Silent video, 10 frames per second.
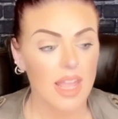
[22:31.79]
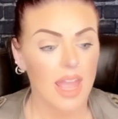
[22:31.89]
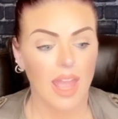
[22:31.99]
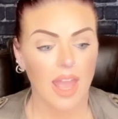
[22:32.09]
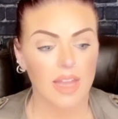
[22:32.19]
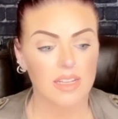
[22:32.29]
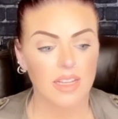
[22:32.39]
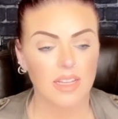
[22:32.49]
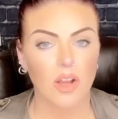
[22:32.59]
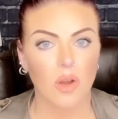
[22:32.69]
And,
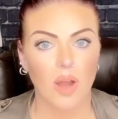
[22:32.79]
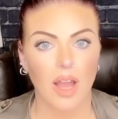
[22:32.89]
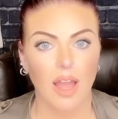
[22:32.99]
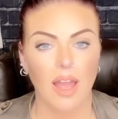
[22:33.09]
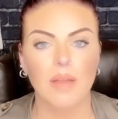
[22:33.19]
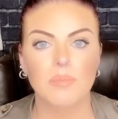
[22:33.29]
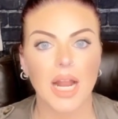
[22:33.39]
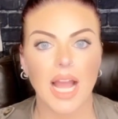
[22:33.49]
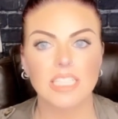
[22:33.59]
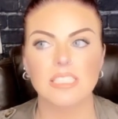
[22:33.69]
you know, but
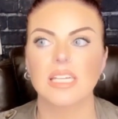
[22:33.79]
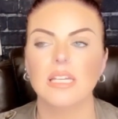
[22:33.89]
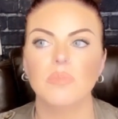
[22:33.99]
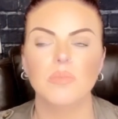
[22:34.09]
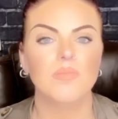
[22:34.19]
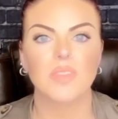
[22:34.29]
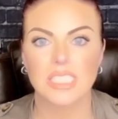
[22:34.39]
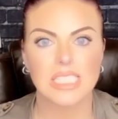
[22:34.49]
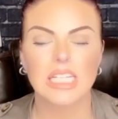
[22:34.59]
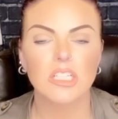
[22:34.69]
I just keep
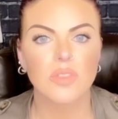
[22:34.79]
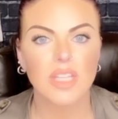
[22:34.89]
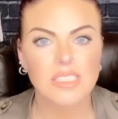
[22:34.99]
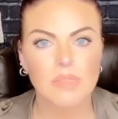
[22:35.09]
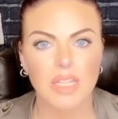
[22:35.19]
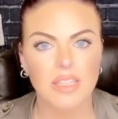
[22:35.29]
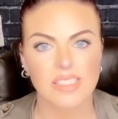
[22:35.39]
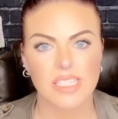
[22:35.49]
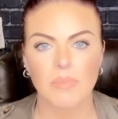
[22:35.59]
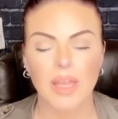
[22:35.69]
seeing new things about
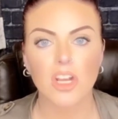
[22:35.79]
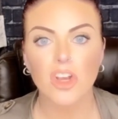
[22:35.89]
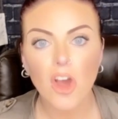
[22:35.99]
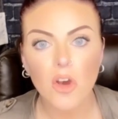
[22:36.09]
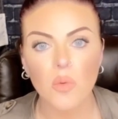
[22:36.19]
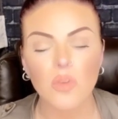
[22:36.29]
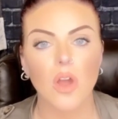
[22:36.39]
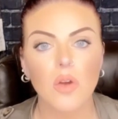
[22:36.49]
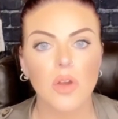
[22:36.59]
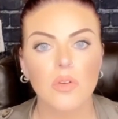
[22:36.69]
this. And I'm like,
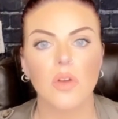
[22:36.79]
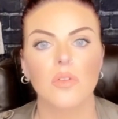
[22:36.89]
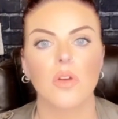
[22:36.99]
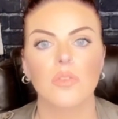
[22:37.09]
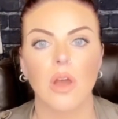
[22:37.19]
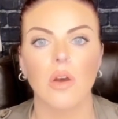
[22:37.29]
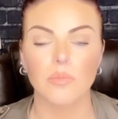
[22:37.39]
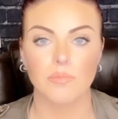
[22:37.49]
no.